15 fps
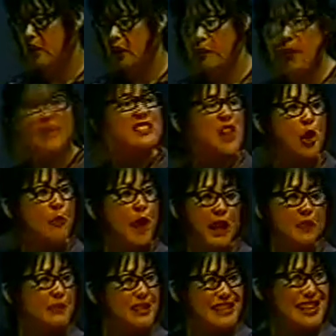He makes no
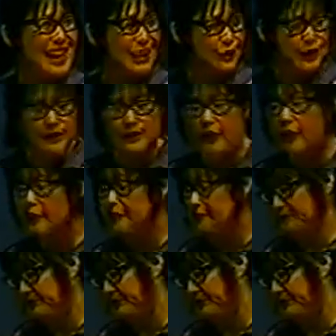money, but he's got a great title.